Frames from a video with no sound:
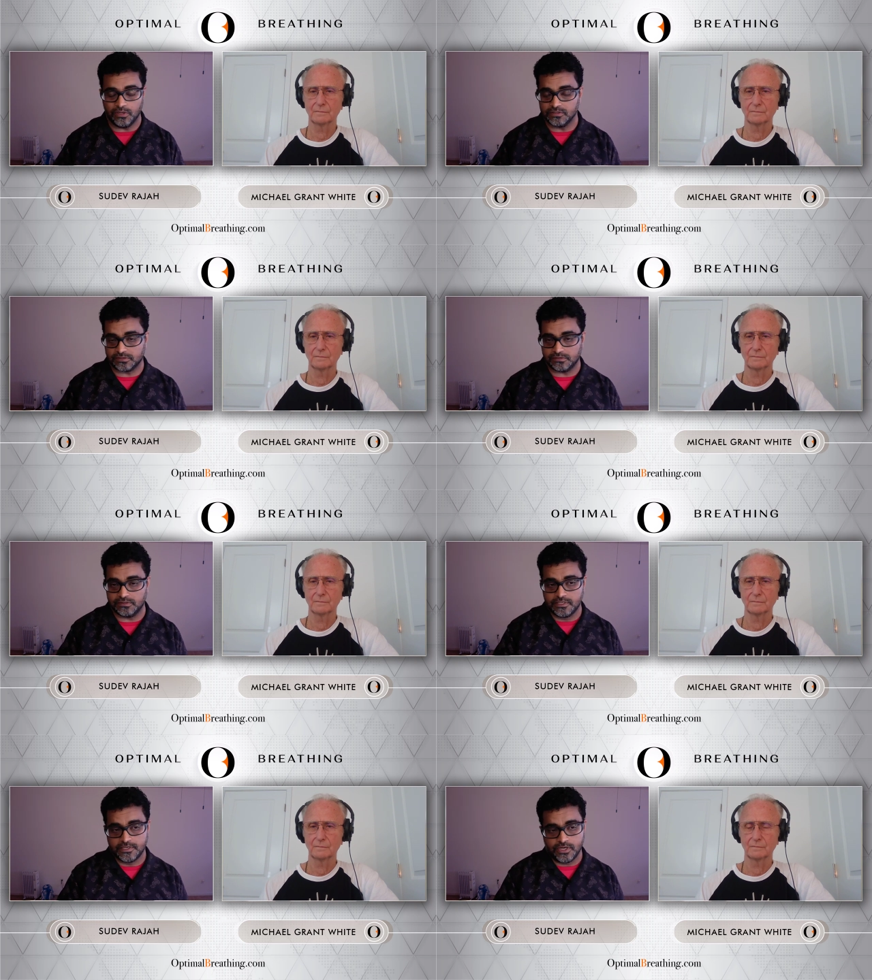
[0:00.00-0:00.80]
Speaker 1: you
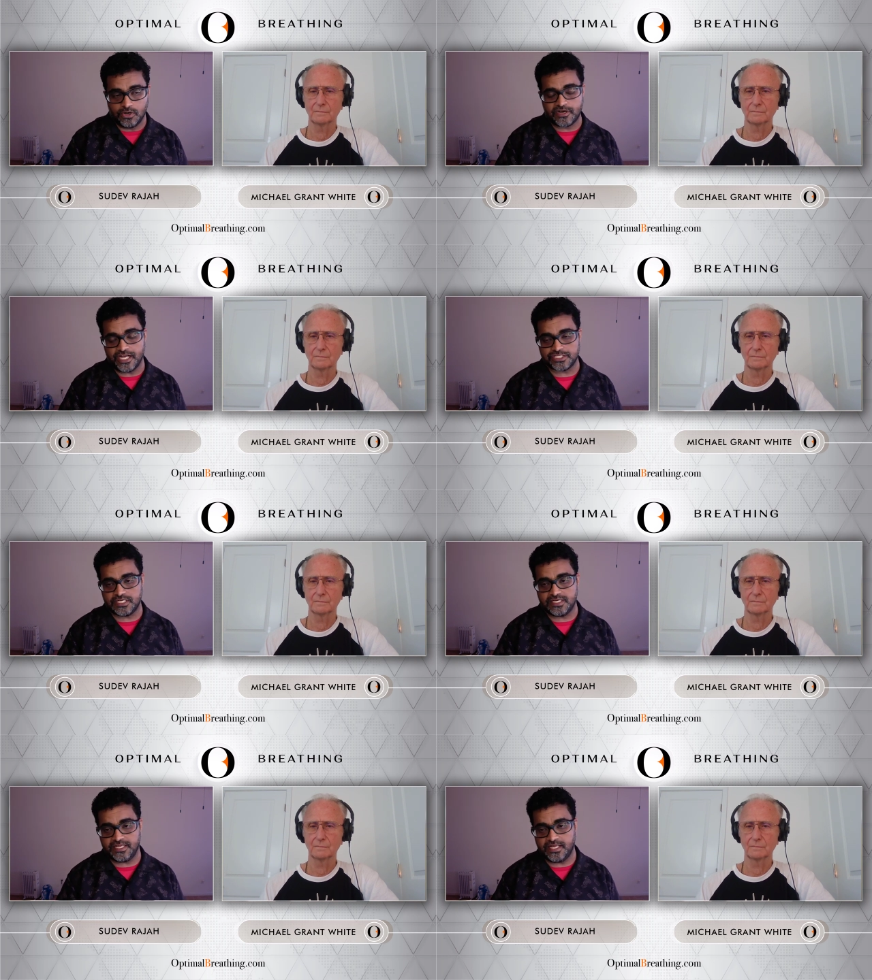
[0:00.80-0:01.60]
also
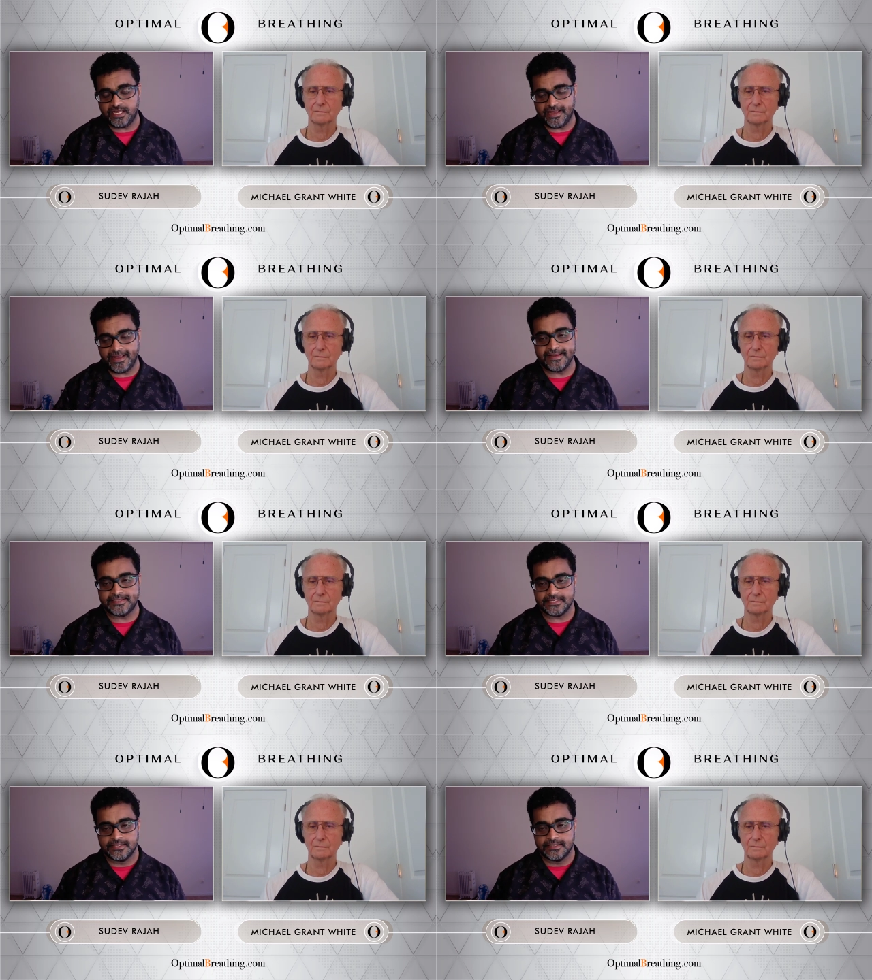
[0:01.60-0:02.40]
occasionally
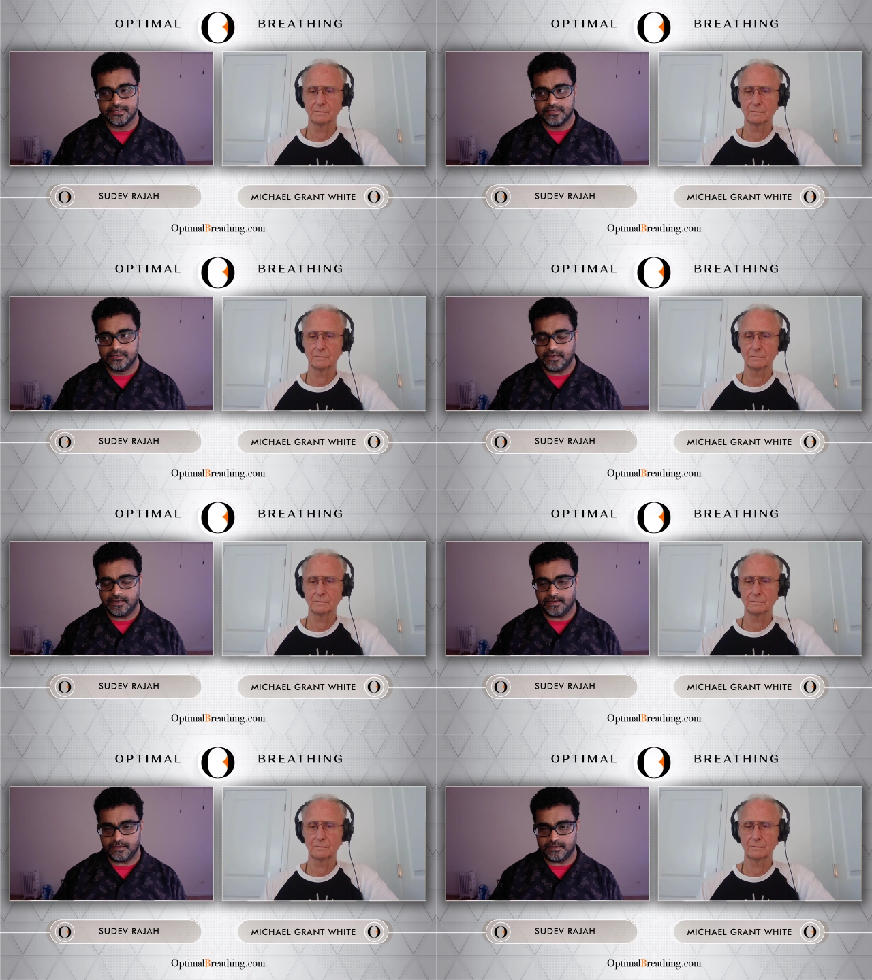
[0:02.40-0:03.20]
eat,
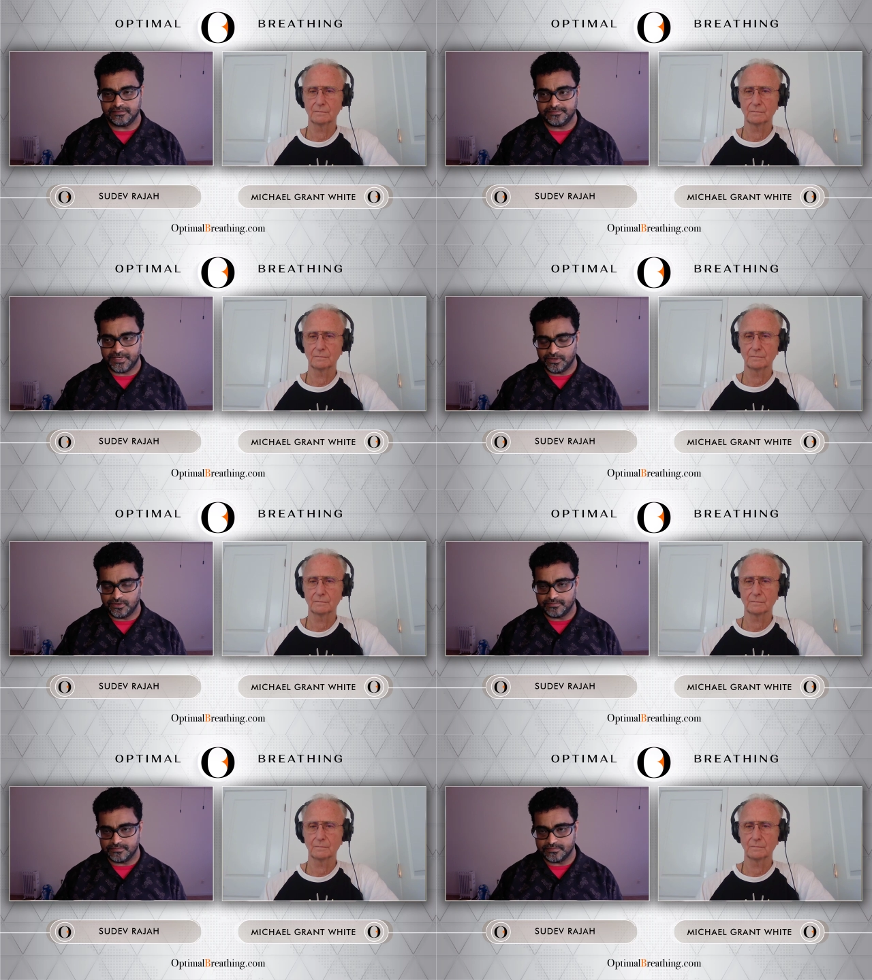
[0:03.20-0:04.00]
uh, you
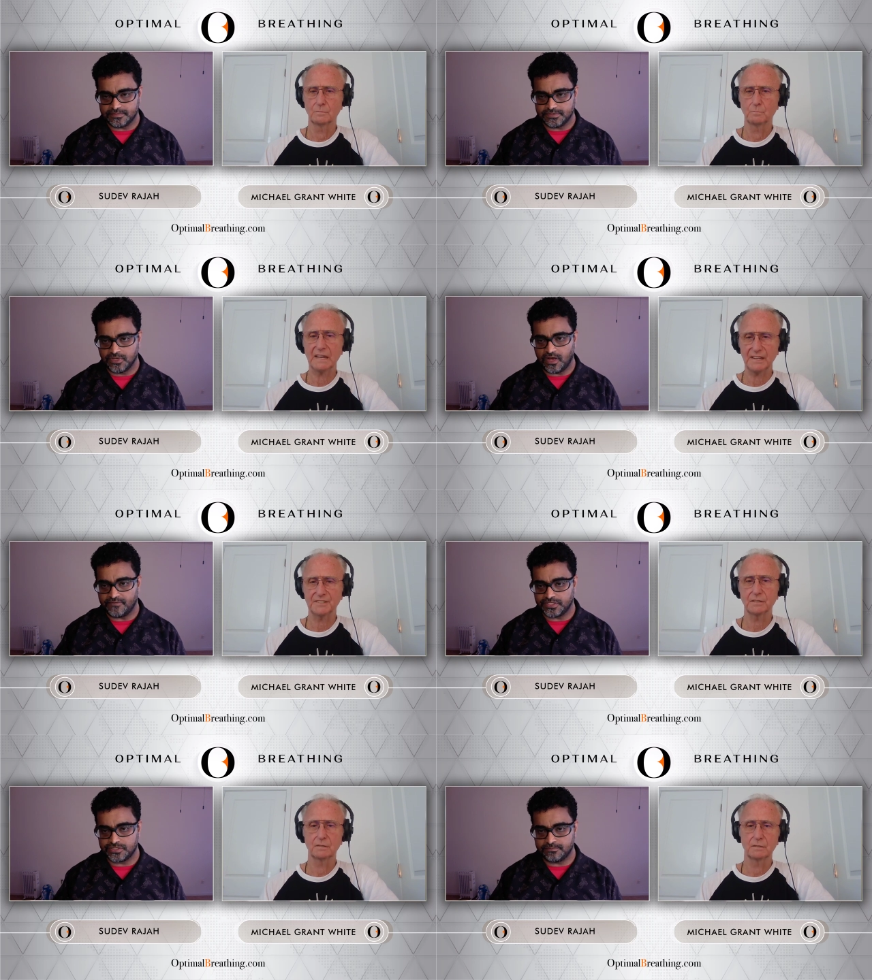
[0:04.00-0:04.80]
know,
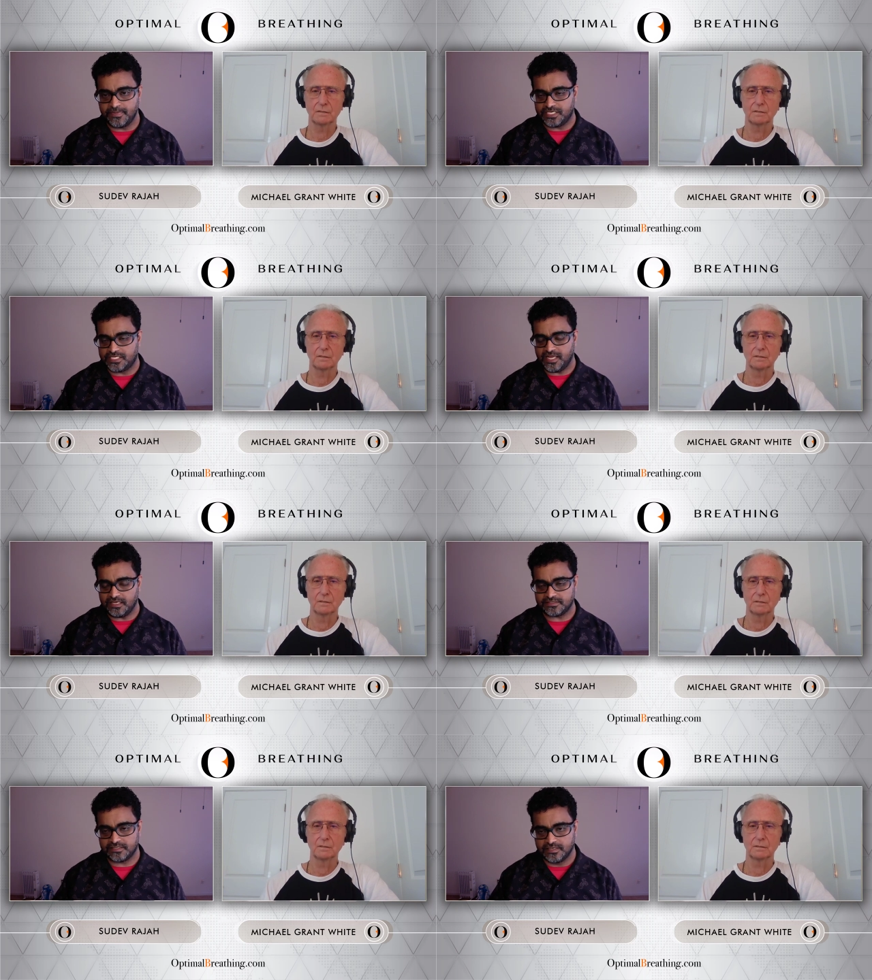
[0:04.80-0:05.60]
meat. Meat,
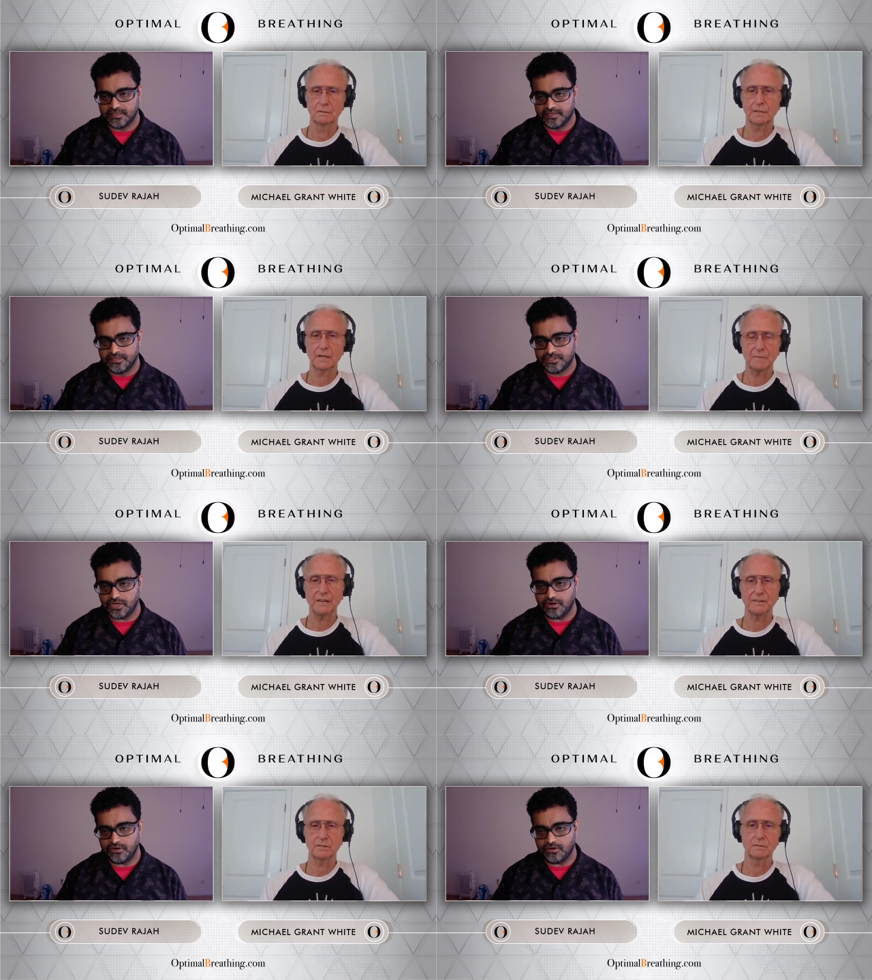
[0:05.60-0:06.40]
yes.
Speaker 2: Yeah,
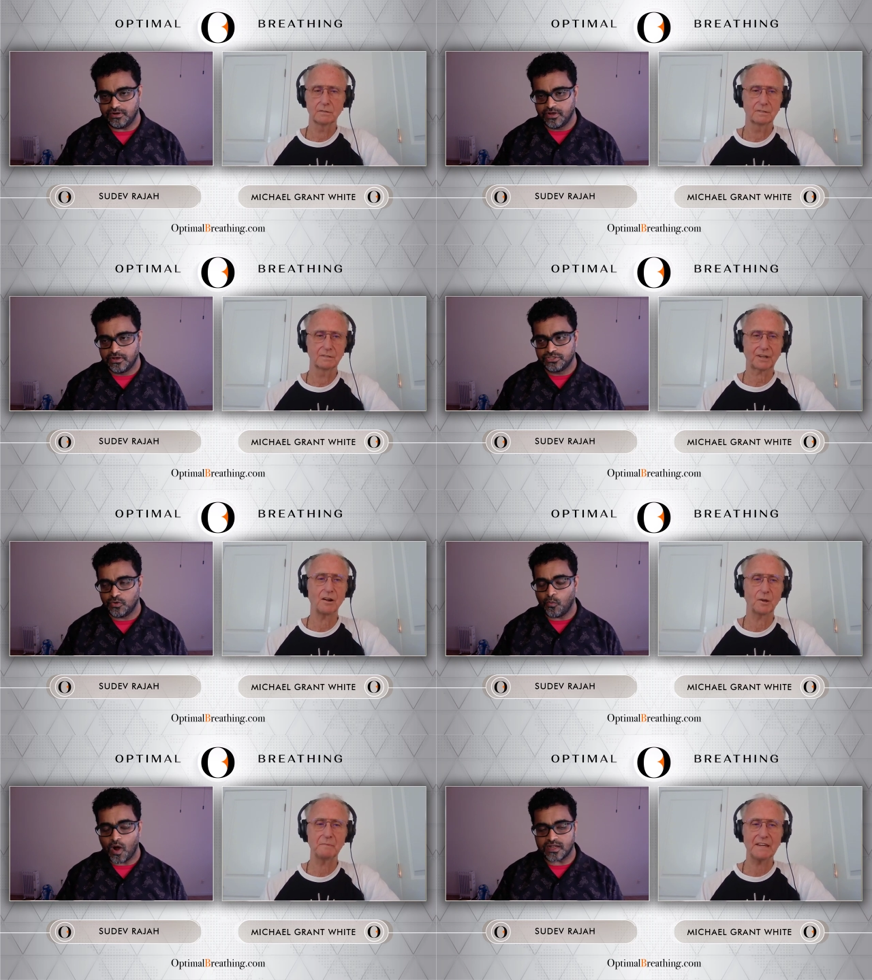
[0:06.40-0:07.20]
meat. It's
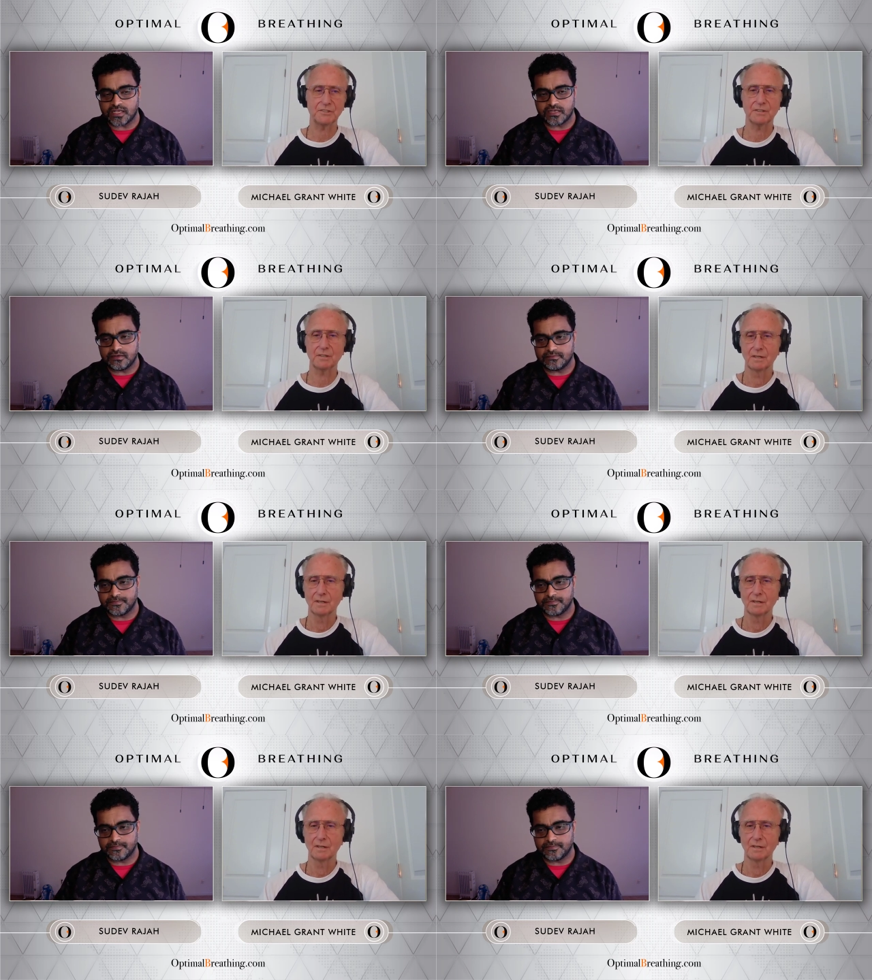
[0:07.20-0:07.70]
called meat.